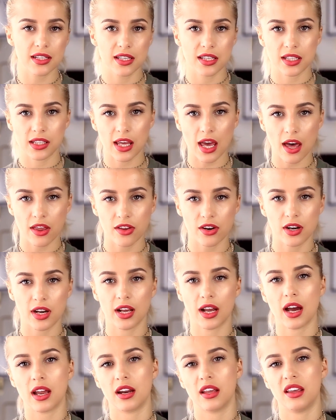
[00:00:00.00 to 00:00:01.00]
it together, and
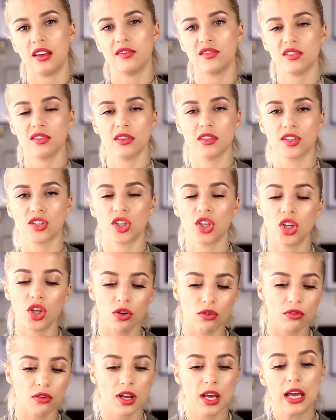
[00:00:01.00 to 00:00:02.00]
it kind of gives you this
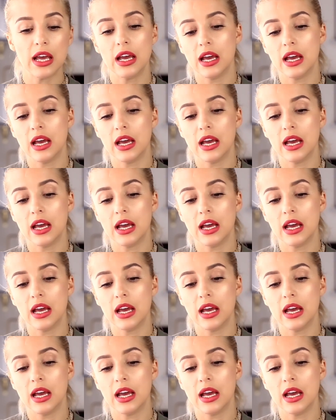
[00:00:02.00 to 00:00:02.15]
cute